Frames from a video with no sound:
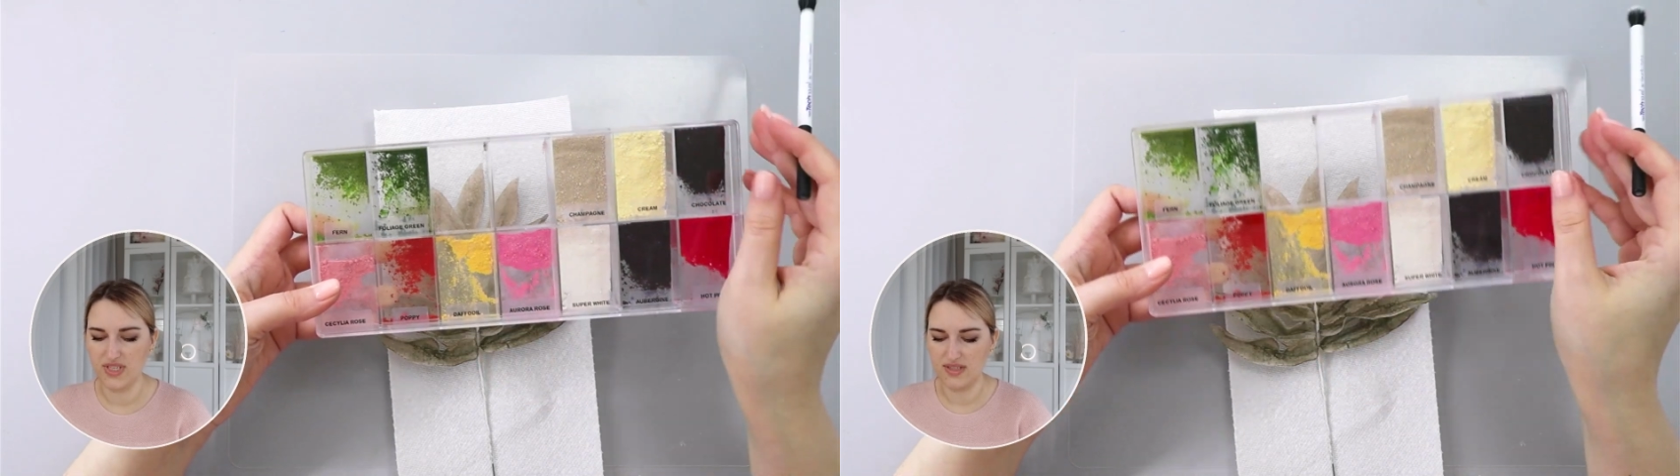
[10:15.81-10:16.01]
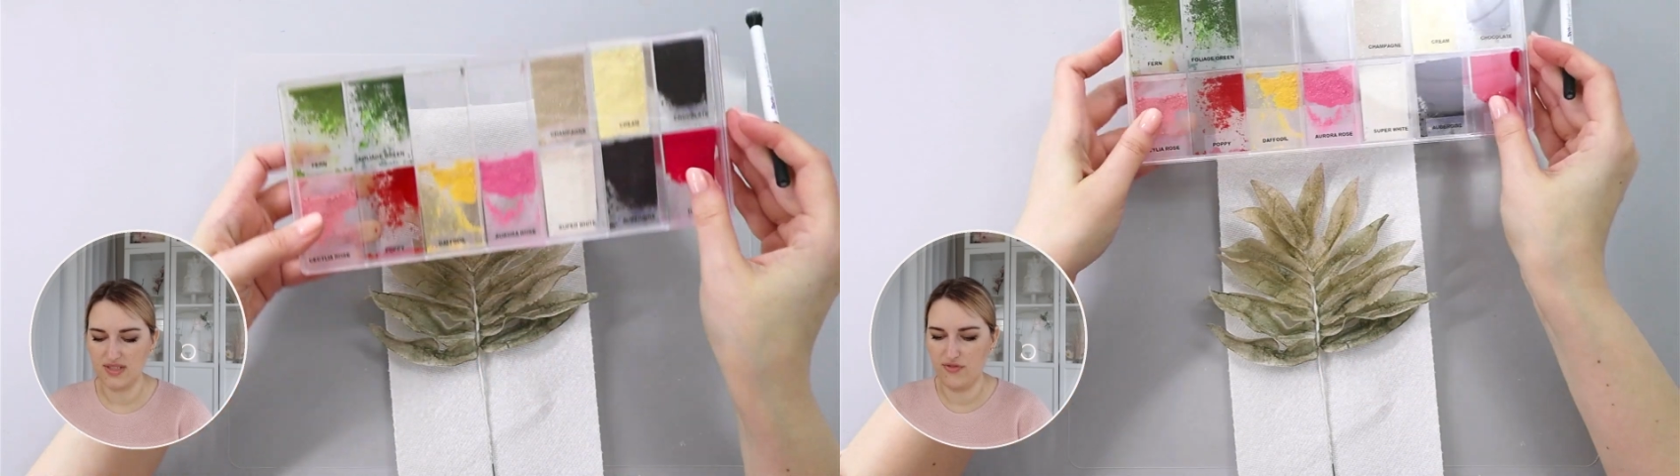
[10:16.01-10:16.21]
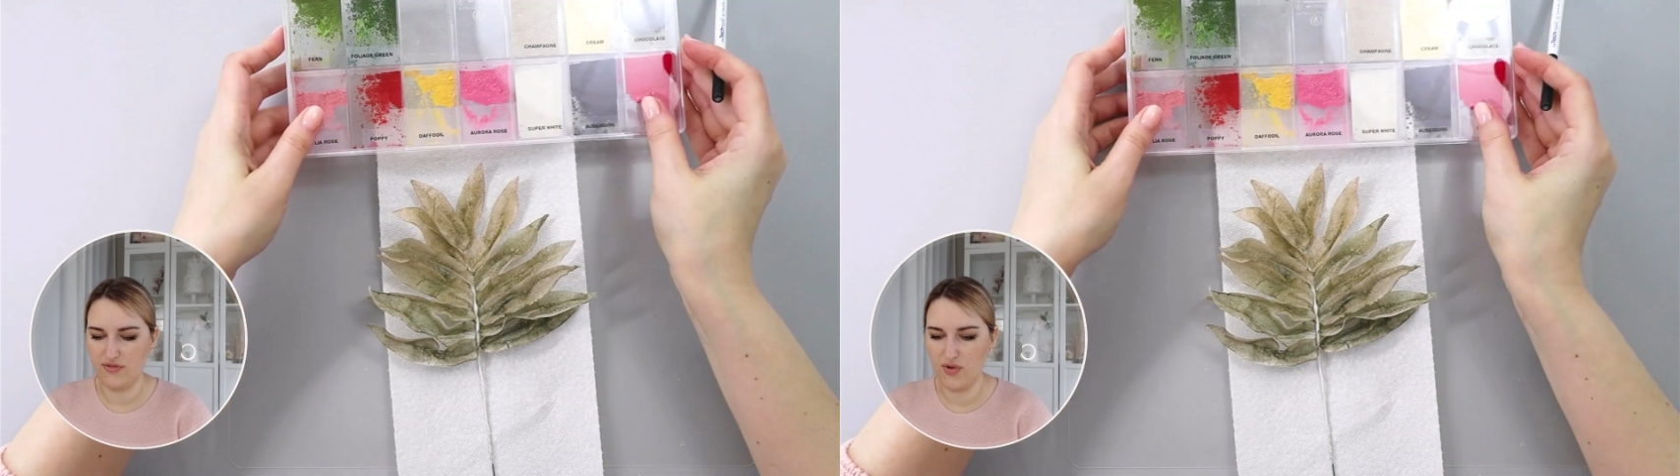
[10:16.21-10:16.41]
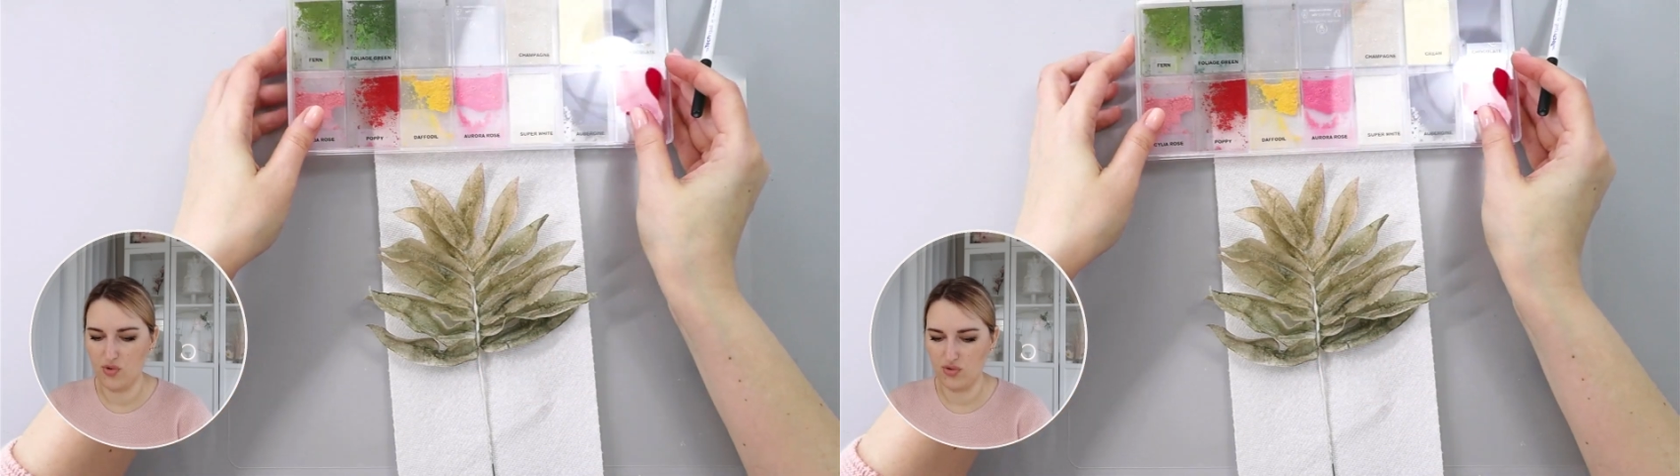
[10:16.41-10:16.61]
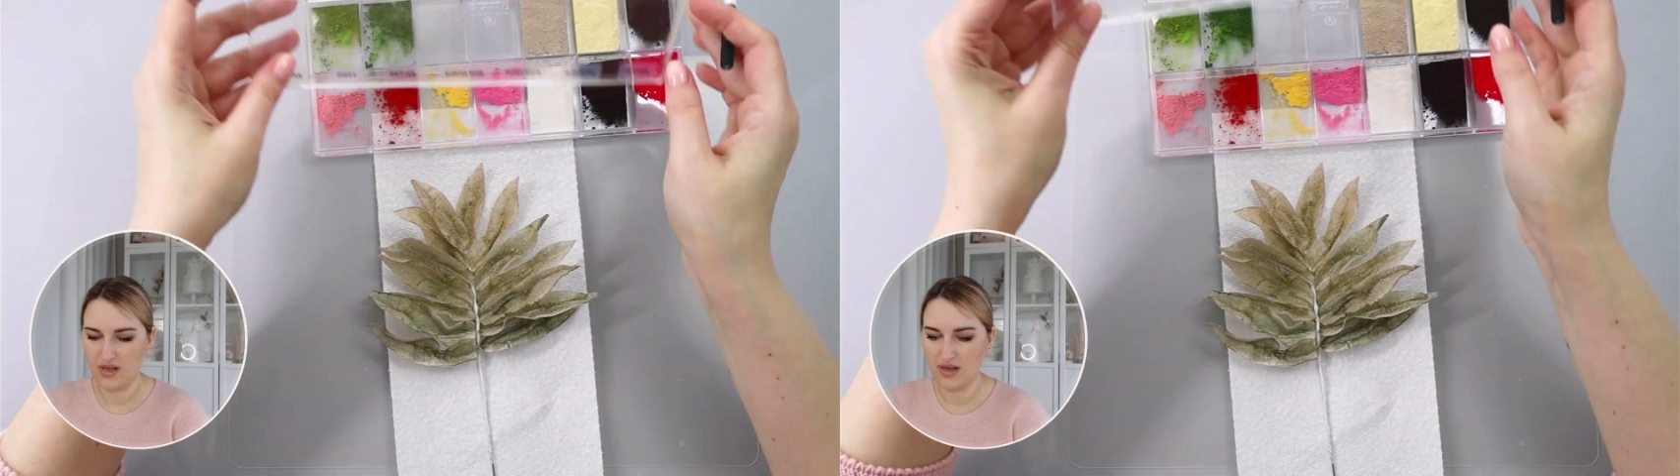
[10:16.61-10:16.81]
this
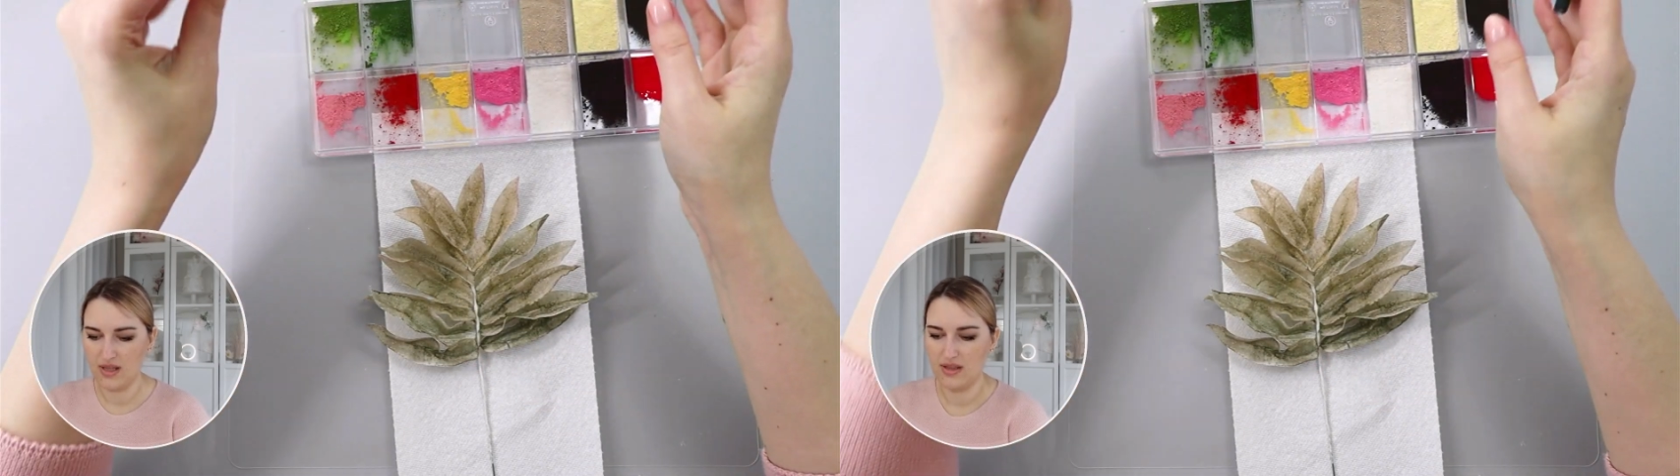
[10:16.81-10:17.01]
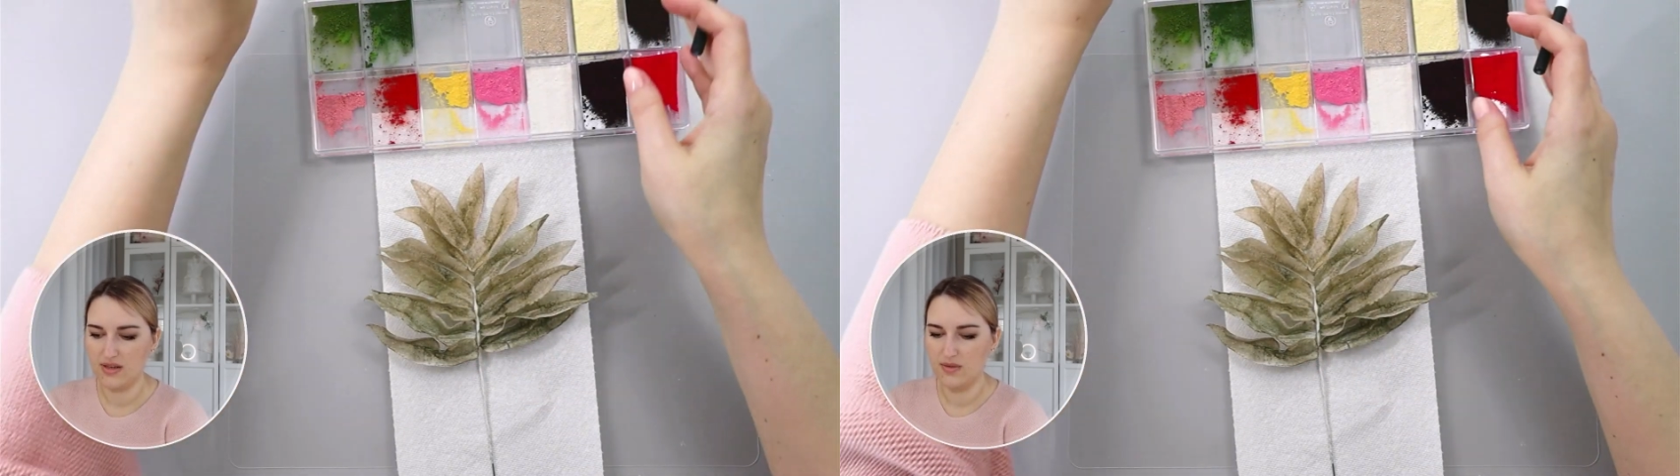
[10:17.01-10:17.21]
Fern color.